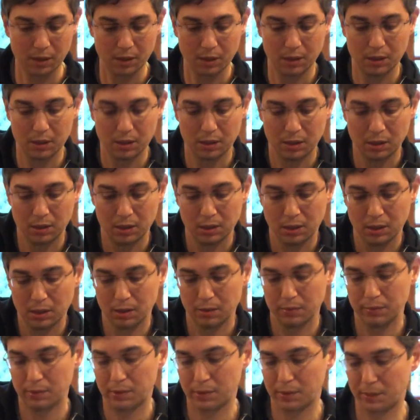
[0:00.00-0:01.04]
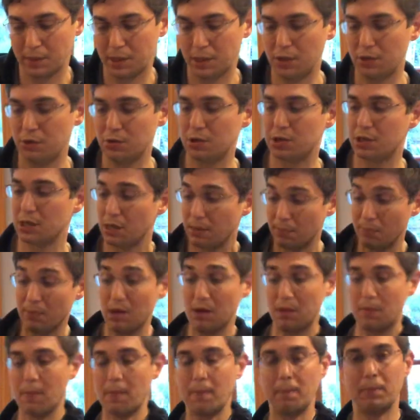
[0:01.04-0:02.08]
Then I'm going to use some
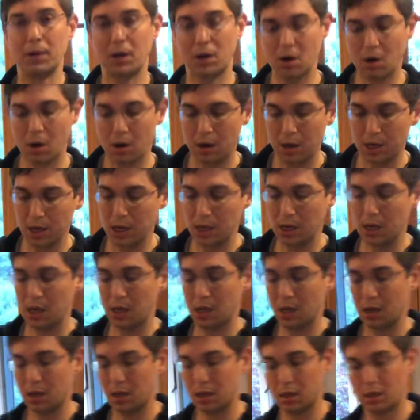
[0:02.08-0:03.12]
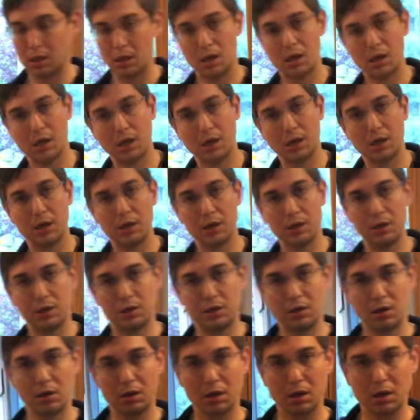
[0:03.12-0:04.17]
Bacardi
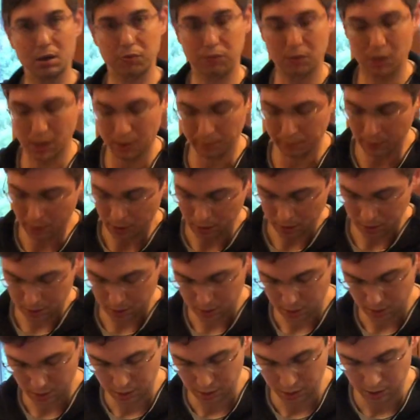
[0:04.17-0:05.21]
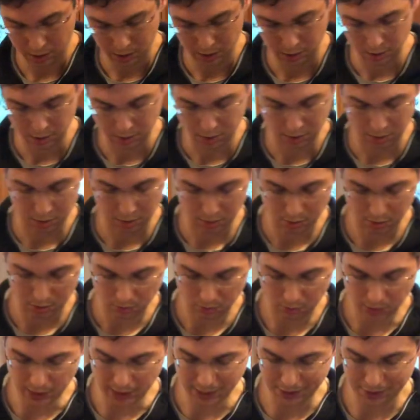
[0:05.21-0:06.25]
dark rum,
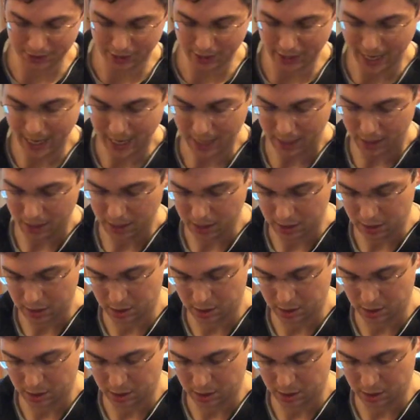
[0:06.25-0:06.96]
1 ounce of that.